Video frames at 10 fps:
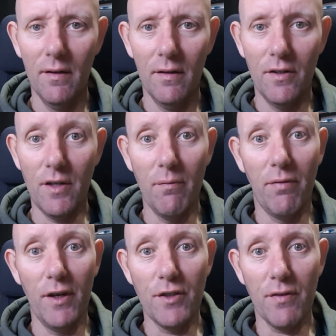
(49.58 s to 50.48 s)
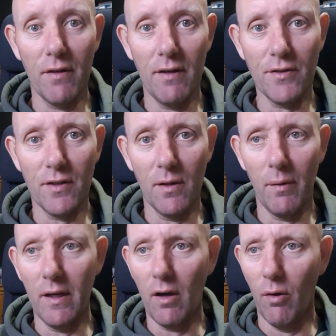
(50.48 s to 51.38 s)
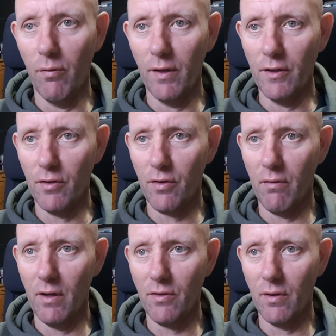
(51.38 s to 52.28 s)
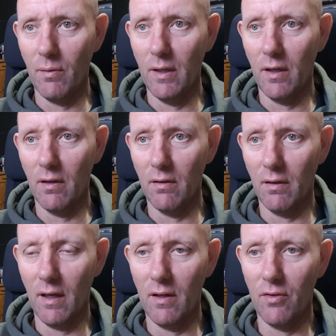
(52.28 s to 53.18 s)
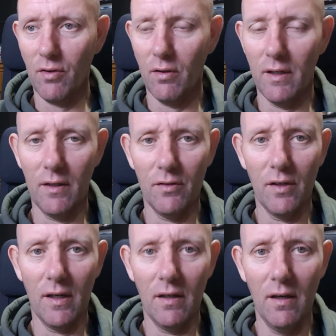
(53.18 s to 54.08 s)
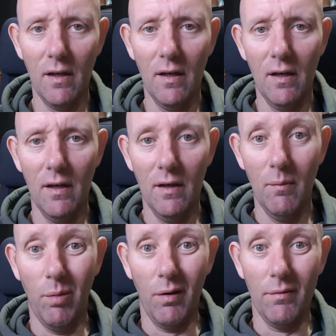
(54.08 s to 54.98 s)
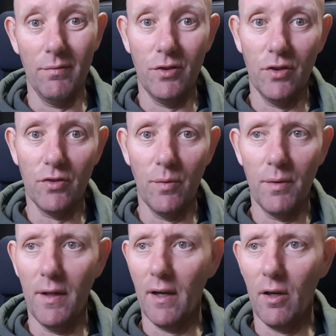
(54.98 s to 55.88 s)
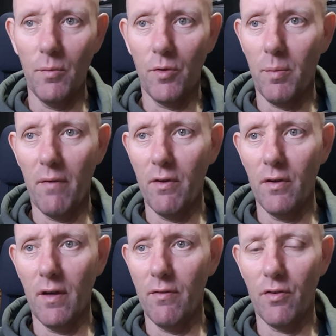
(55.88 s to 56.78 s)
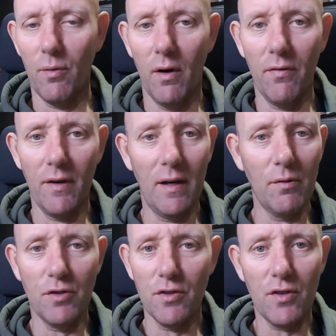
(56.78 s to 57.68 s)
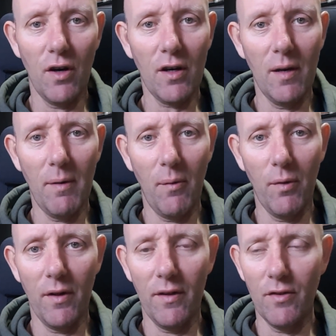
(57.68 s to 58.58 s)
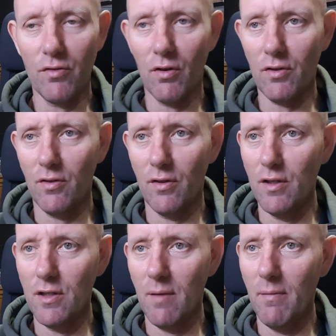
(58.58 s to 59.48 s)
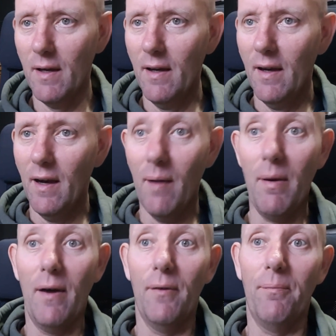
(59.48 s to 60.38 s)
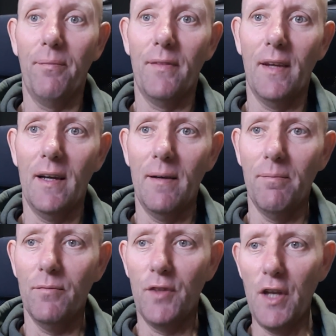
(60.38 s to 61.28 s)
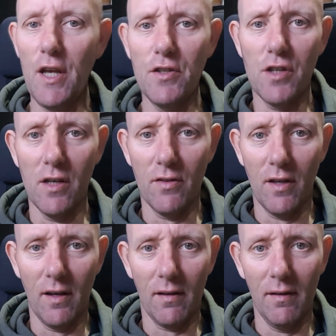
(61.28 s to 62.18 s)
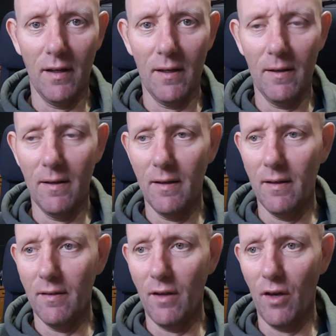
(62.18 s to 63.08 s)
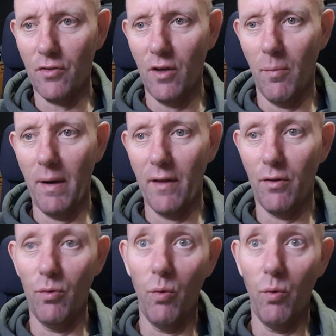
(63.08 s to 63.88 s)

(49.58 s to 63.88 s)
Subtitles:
the gym finish for the rest of the week. Hopefully just the rest of the week, and I can get this sorted out today. But it's just something that comes up every so often. And I was just talking about one of the instructors in the gym about Denise. She's the osteopath who